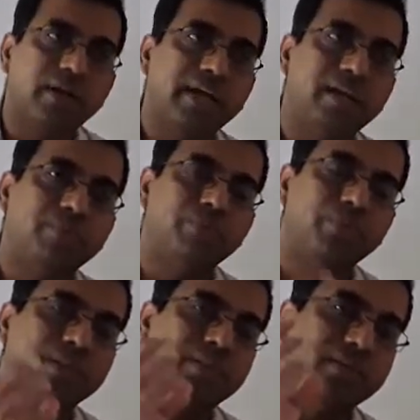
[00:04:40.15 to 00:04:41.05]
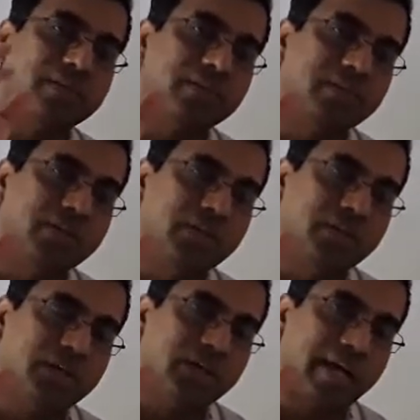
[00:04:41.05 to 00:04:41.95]
help with
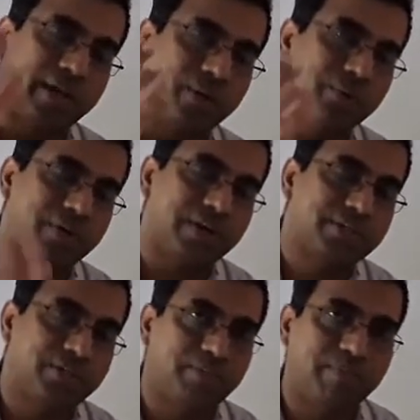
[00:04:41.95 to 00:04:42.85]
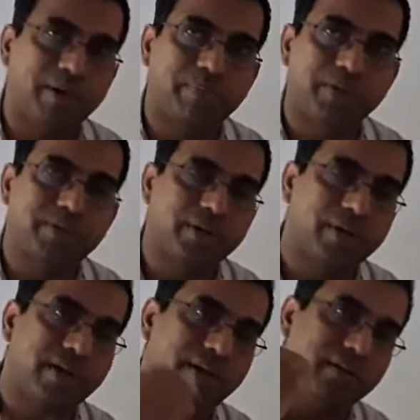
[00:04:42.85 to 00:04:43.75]
acute reduction of blood
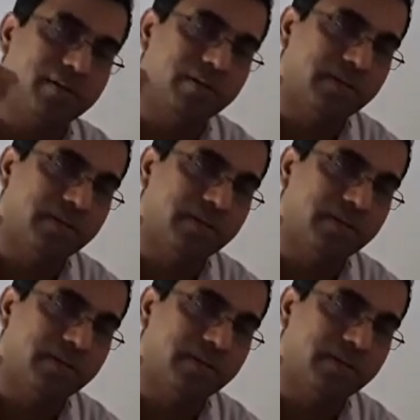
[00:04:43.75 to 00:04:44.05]
pressure and